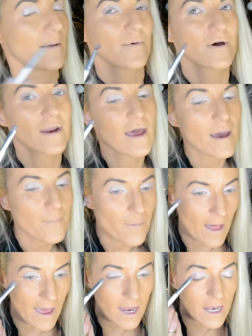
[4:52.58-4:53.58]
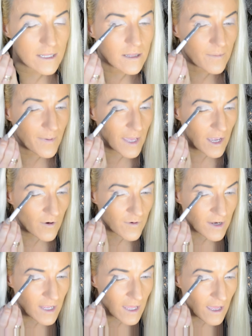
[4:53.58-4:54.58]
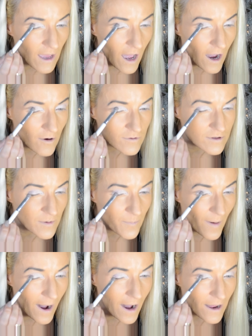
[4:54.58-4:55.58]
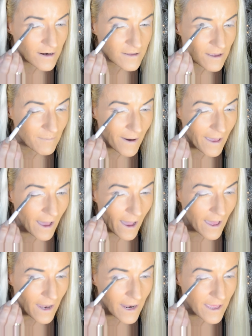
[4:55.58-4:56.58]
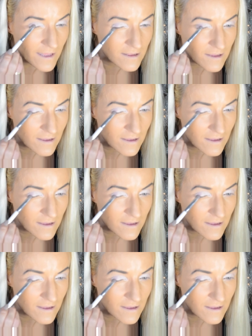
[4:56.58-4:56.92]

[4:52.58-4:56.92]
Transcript: I'm gonna apply a little bit on the outer part of my eyelid.